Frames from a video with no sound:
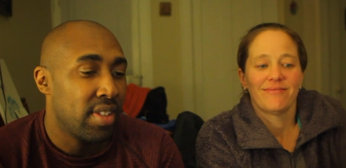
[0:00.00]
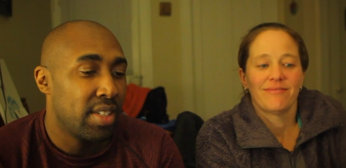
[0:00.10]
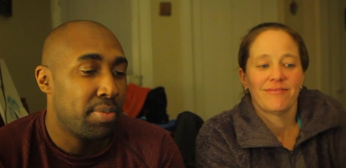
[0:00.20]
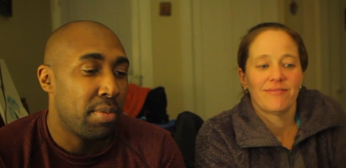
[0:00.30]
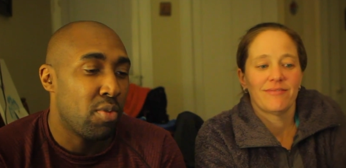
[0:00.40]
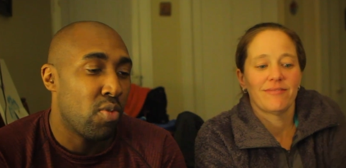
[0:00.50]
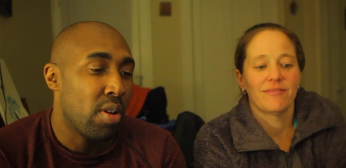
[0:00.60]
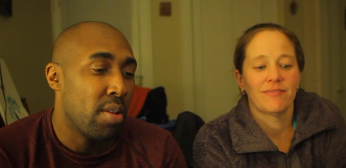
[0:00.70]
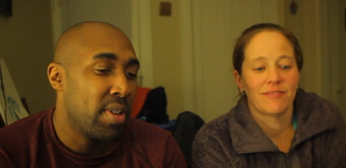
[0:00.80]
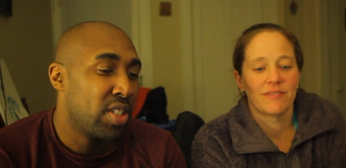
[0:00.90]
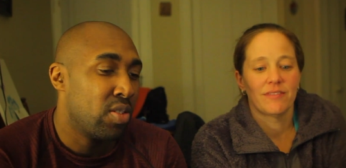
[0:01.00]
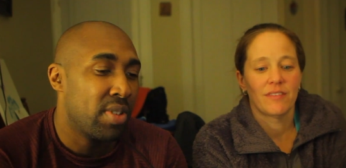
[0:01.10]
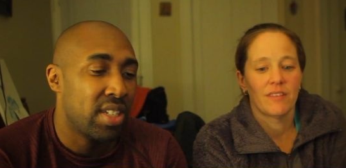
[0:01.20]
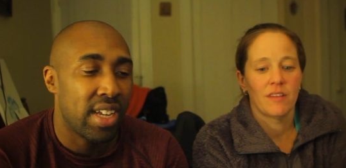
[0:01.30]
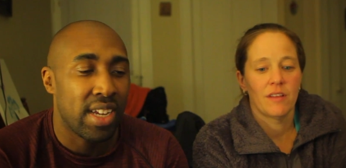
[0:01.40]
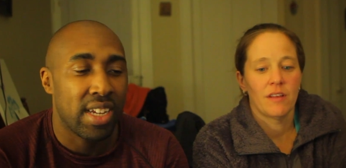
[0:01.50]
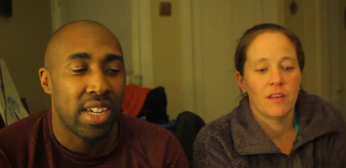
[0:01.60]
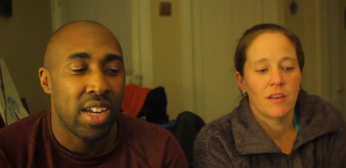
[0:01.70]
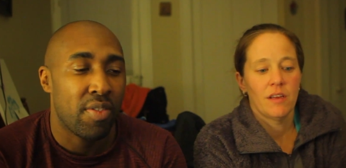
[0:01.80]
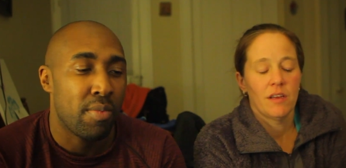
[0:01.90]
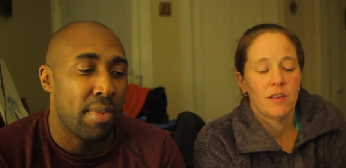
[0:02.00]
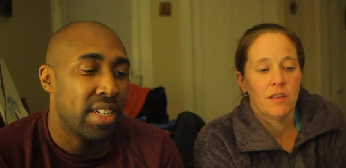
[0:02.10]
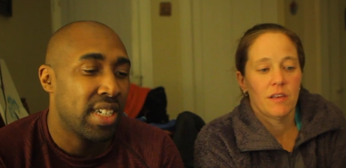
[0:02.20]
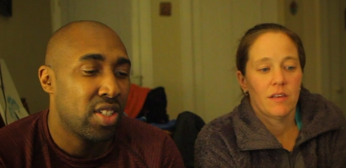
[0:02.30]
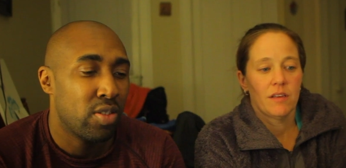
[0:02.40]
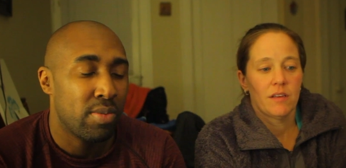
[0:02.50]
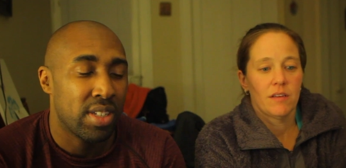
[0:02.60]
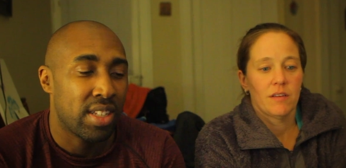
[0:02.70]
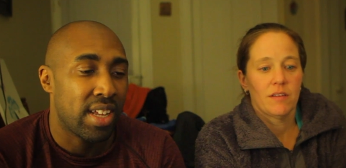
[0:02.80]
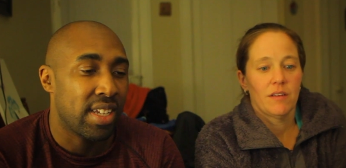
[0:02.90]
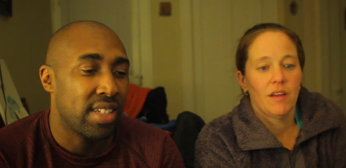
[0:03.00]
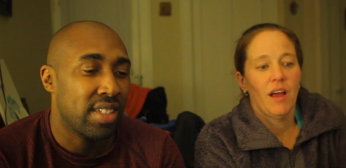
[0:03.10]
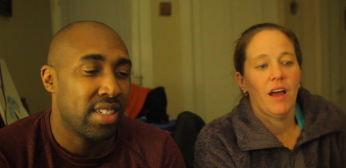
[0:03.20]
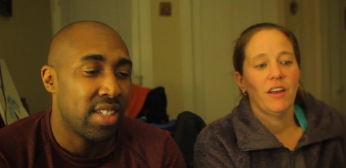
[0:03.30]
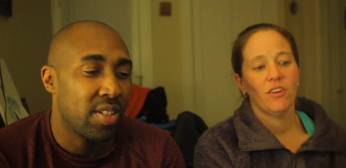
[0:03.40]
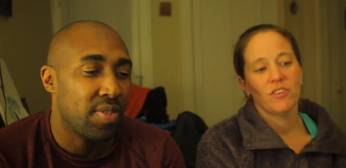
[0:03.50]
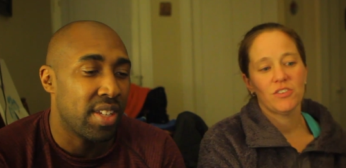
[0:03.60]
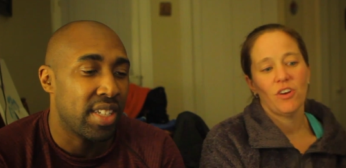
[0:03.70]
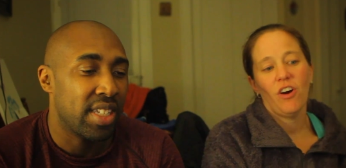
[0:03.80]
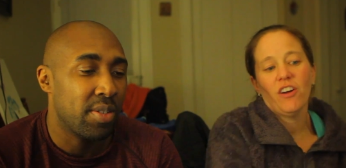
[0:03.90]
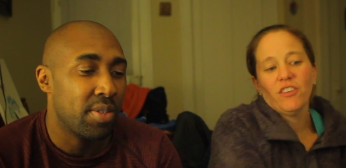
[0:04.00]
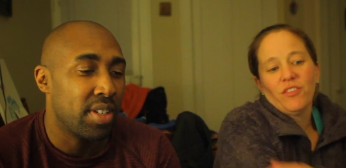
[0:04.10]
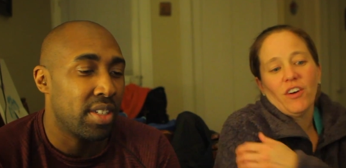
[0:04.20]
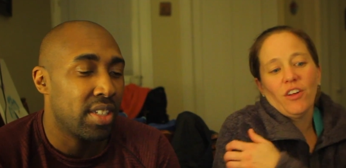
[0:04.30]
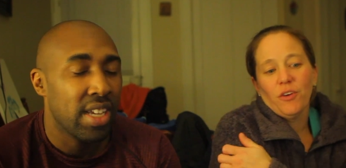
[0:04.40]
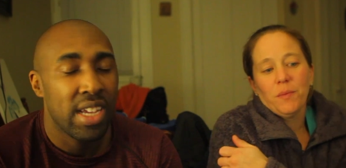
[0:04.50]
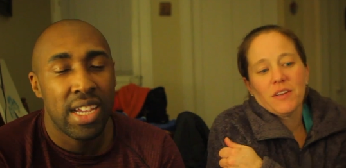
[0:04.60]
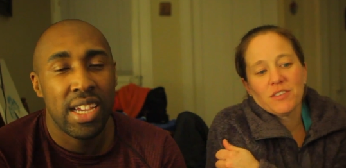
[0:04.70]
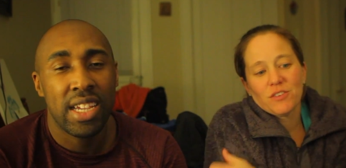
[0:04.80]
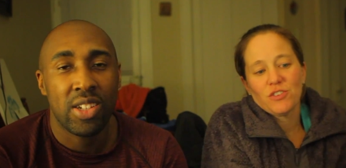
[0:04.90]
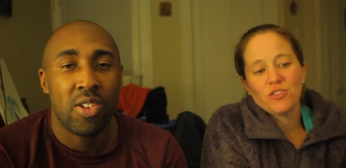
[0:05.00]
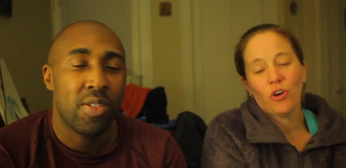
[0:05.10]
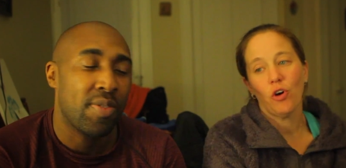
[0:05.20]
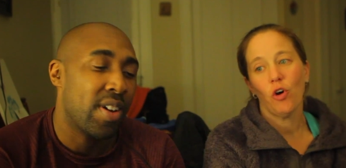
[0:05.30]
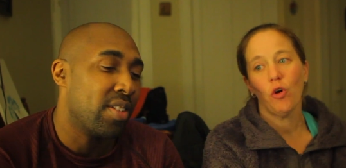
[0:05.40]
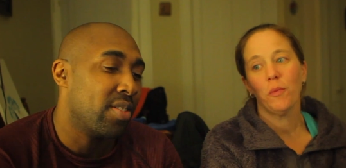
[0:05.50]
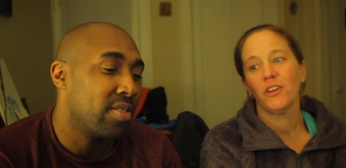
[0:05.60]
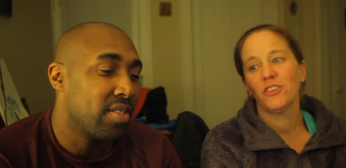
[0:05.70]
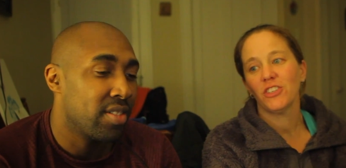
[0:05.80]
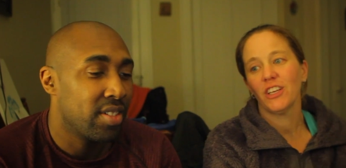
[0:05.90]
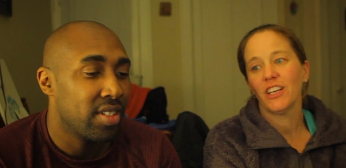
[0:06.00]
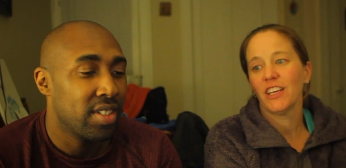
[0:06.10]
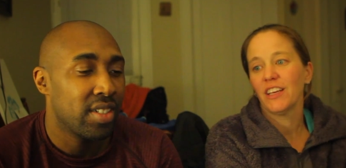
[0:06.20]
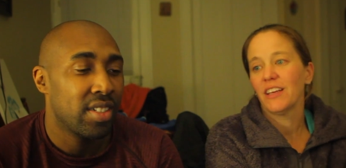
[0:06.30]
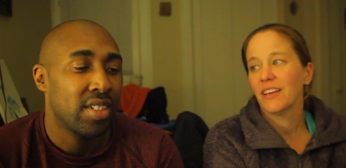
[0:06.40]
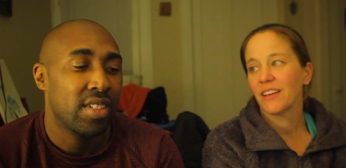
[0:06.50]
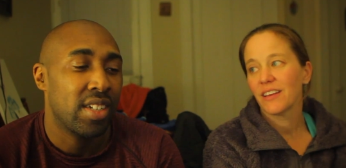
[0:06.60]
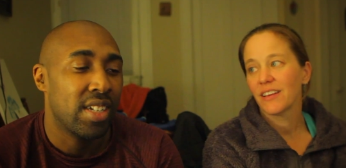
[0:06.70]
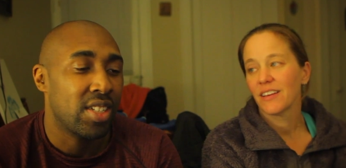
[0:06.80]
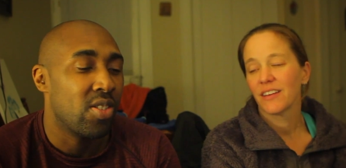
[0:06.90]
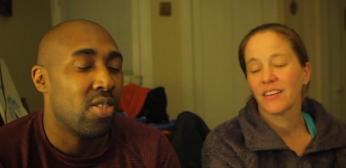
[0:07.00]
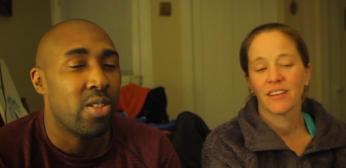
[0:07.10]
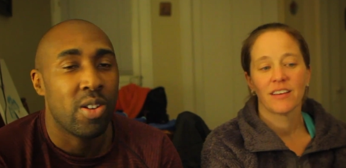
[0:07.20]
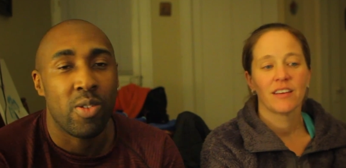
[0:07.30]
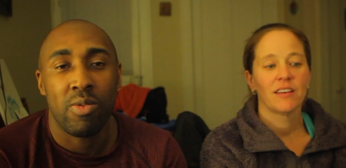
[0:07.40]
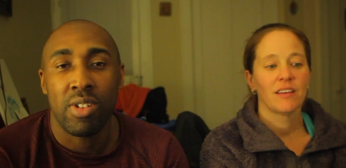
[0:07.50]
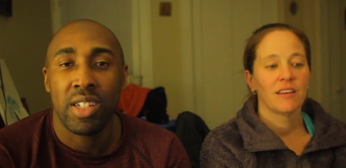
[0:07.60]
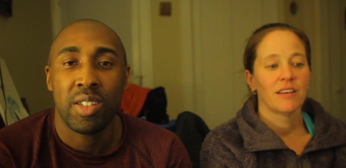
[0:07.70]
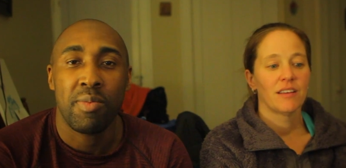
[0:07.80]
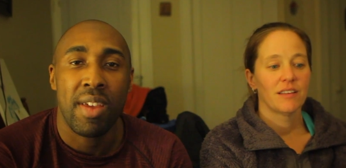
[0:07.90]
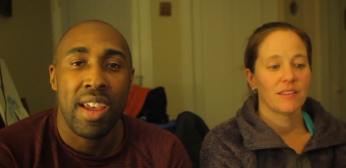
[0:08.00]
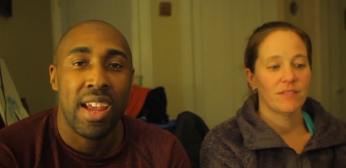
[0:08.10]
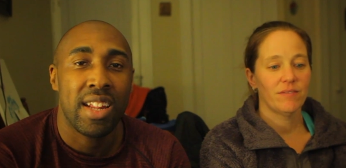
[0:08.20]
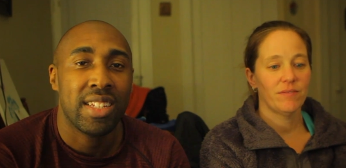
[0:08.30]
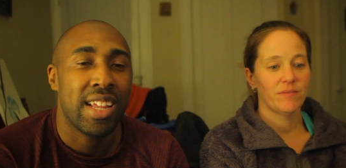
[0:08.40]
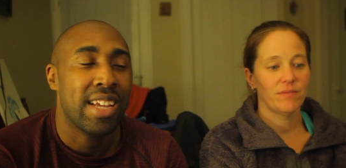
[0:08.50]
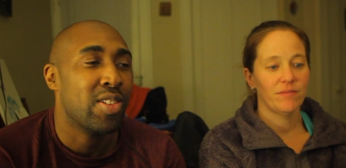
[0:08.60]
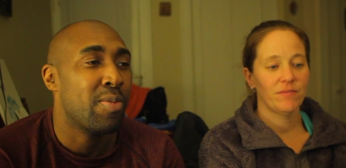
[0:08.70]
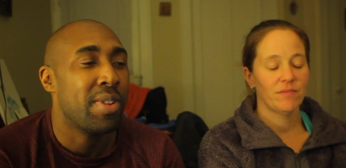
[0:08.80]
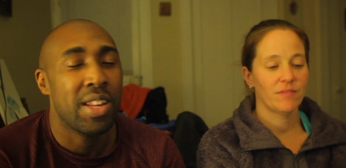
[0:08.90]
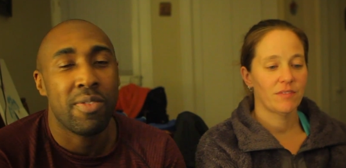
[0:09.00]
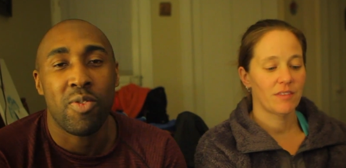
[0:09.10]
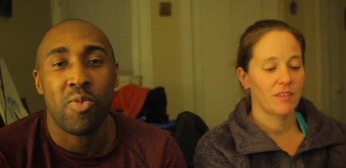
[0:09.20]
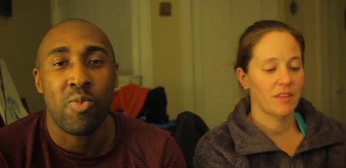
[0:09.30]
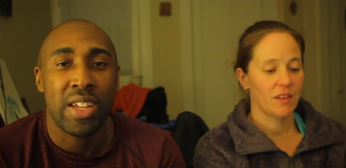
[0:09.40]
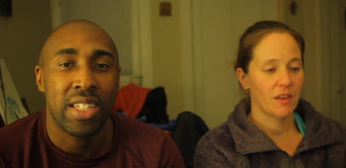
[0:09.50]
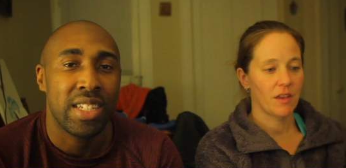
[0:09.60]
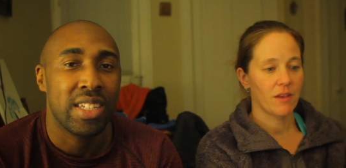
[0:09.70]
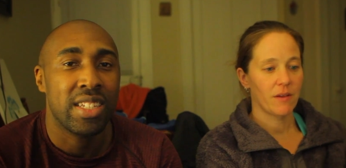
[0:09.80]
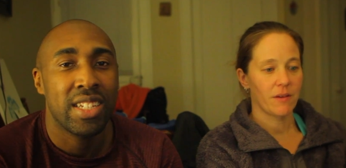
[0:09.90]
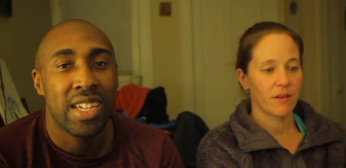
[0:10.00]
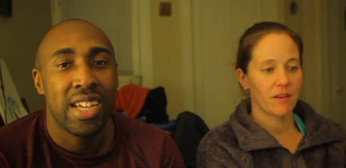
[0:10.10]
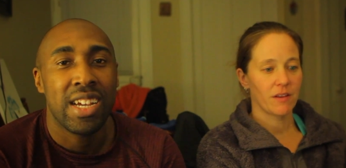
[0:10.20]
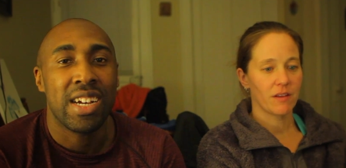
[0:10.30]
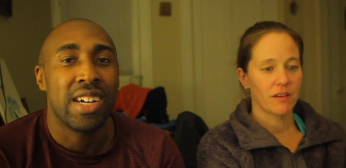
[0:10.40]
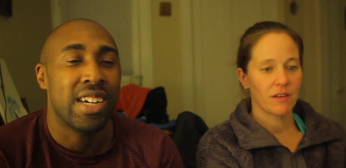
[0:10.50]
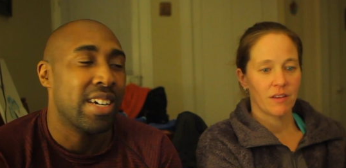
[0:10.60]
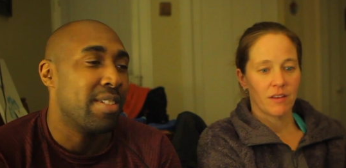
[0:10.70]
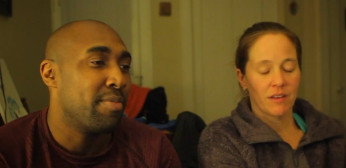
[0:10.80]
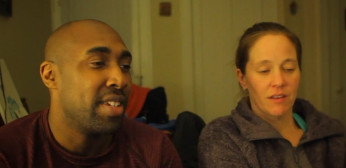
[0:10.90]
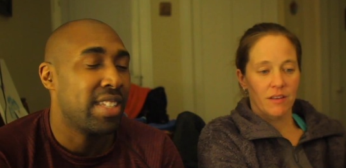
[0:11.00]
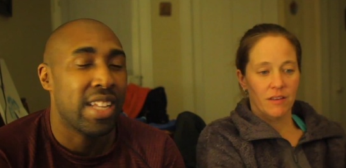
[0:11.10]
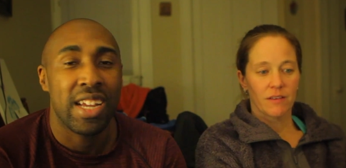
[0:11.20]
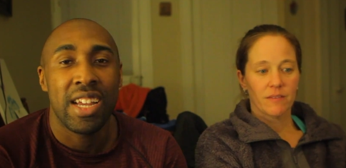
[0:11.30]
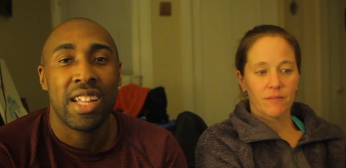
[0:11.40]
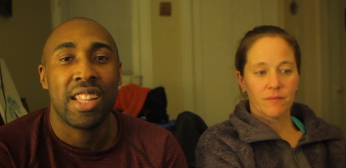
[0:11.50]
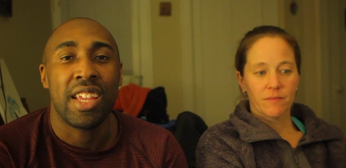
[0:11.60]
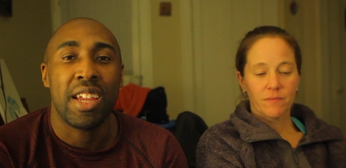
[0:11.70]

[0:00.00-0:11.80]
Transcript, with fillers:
Speaker 1: these people in Warhammer, it's so much like information, so much like stuff know, in the so series. it's hard to follow. So much
Speaker 2: in it.
Speaker 1: Yeah, it's going on at once, man. It's mm-hmm. like so mm-hmm. many different races. Um, it's the the